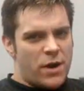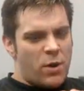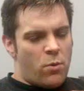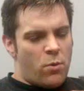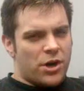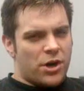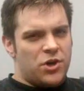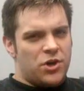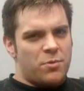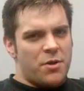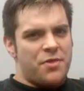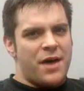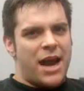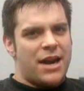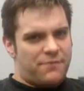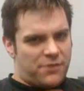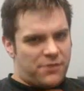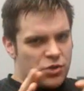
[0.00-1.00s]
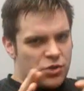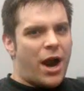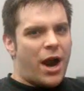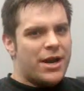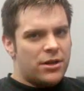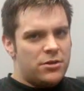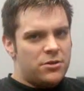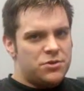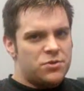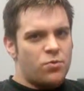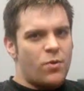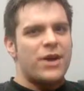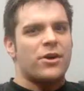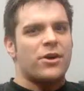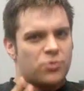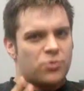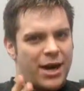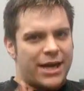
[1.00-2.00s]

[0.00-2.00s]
what you want to do with that if you're trying to lose weight or